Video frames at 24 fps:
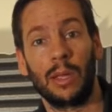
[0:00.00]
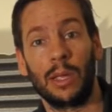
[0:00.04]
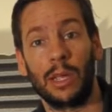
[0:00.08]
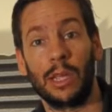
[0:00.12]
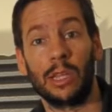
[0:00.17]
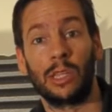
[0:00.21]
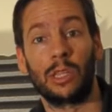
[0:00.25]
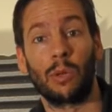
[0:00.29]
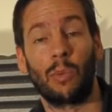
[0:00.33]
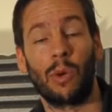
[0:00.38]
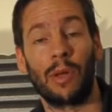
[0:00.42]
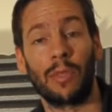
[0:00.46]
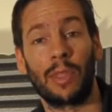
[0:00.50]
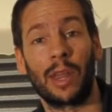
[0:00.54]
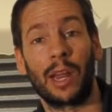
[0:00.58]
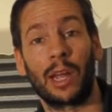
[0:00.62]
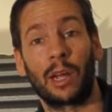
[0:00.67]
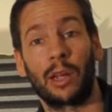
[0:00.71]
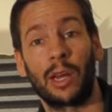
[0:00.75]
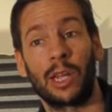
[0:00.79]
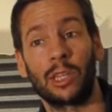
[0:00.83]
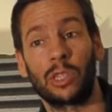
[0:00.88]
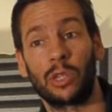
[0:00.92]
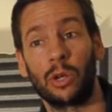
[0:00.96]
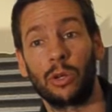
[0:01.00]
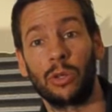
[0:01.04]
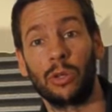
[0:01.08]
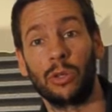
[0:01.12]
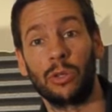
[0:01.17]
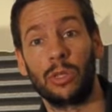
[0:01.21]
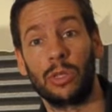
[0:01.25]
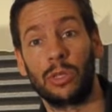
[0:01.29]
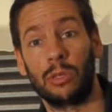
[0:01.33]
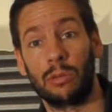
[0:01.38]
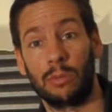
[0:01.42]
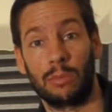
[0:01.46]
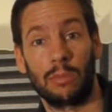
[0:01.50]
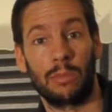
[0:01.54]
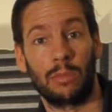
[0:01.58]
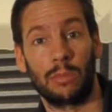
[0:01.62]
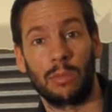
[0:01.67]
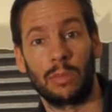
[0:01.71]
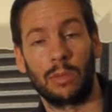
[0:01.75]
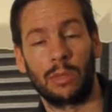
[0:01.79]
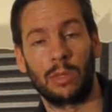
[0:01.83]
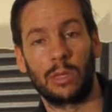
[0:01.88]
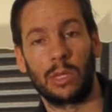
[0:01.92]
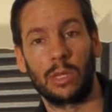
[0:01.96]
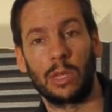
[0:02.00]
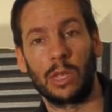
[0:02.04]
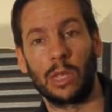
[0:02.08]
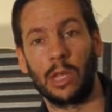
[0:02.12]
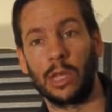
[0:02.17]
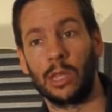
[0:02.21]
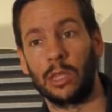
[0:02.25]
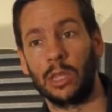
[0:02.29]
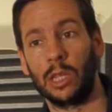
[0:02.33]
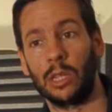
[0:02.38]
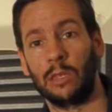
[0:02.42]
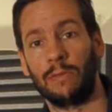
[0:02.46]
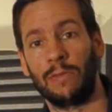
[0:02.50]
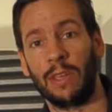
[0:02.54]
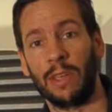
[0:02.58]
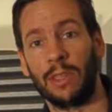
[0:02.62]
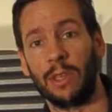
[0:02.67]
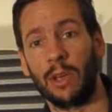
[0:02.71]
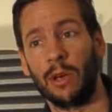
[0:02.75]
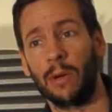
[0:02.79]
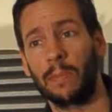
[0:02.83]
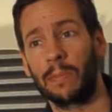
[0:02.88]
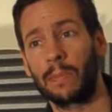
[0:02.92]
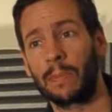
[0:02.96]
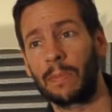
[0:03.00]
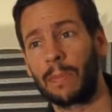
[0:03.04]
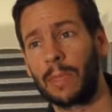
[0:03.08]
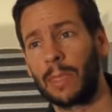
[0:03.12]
is the one that I'm going to show you in this video.